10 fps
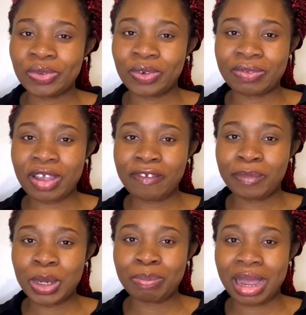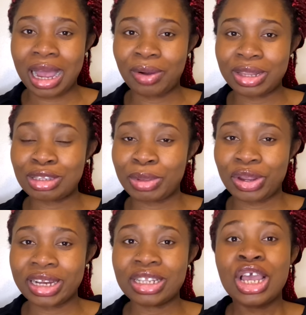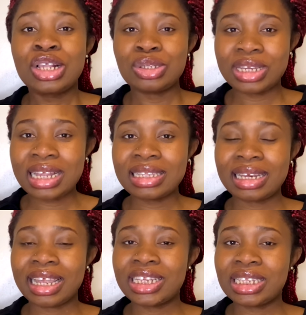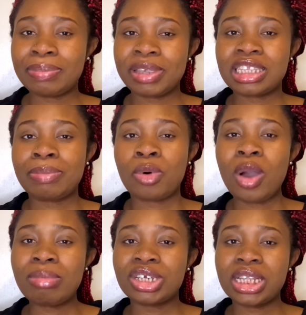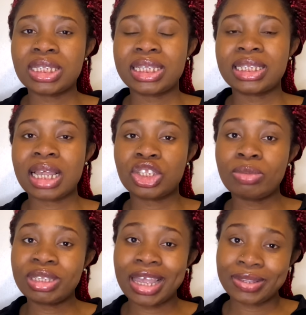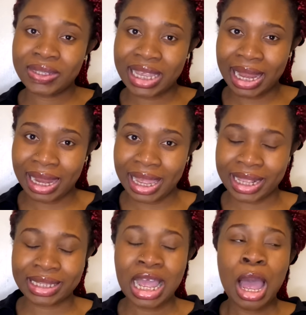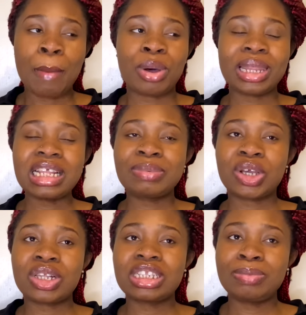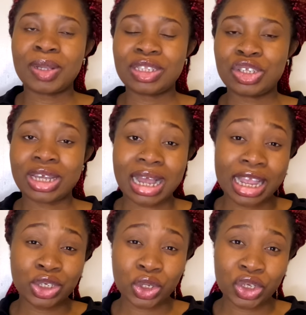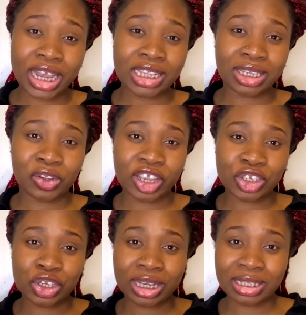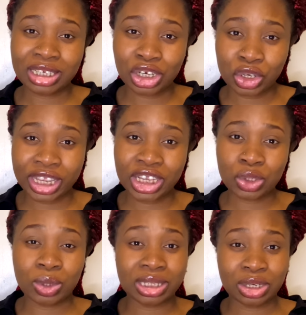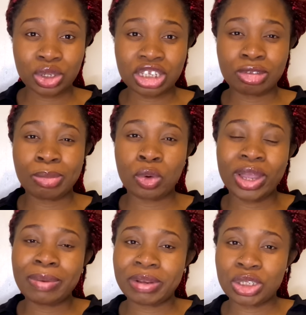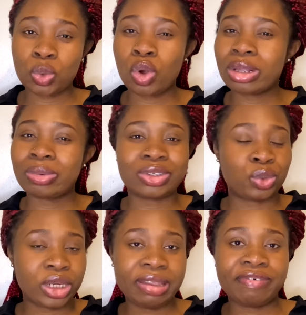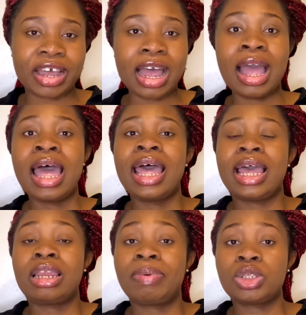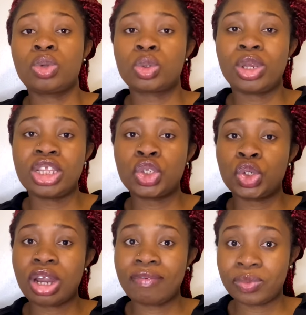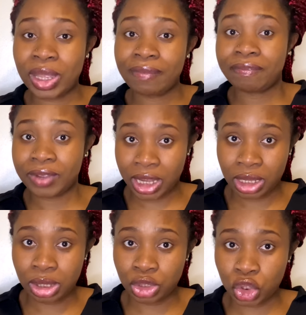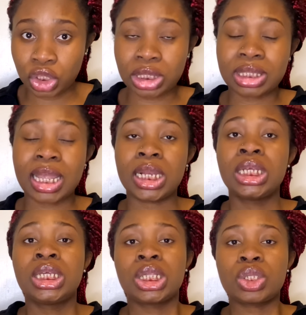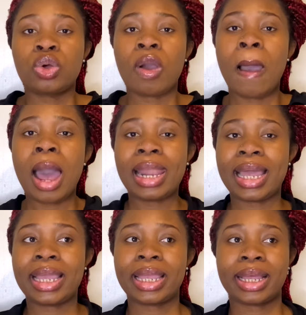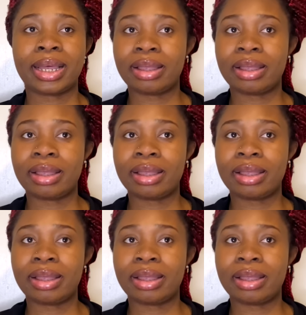£45 per hour, to be honest. So that's an agency payslip. But what I'm trying to say is that sometimes you get less. But that's because this person, I showed you guys the location. You can see the location was in Huddersfield, but where the person worked was really far, and the person was willing to travel that far. Do you understand? So like,